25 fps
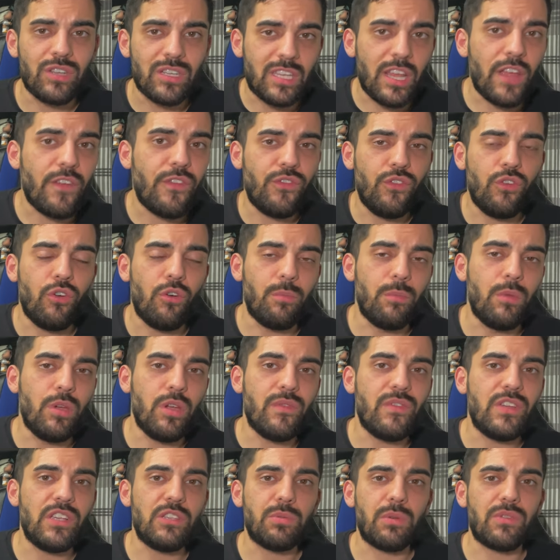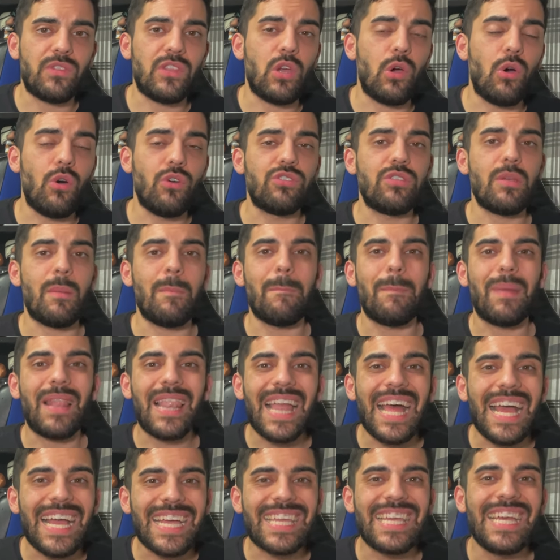the Death Note movies with the awesome
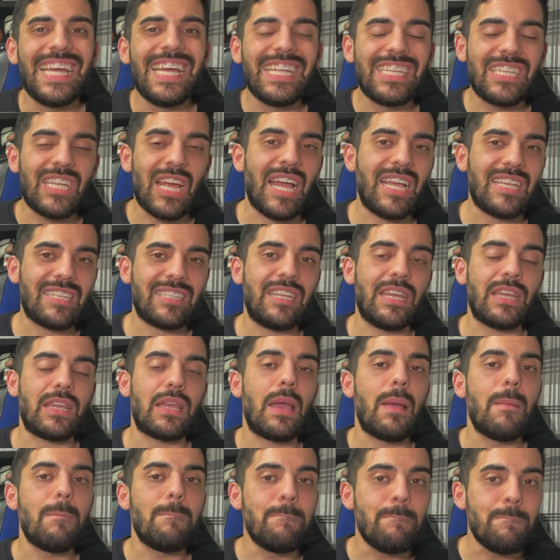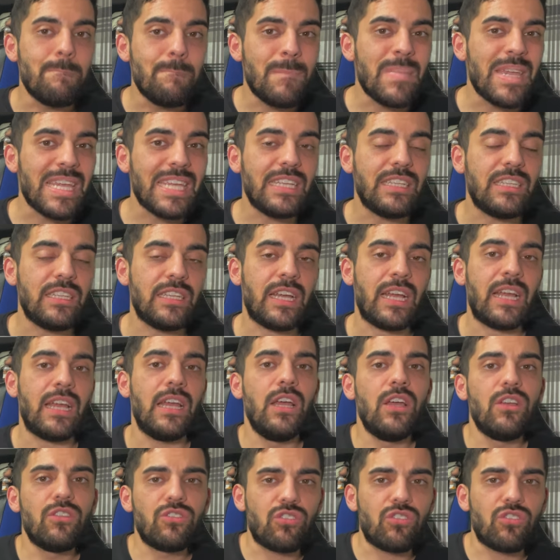Blacktastic Media.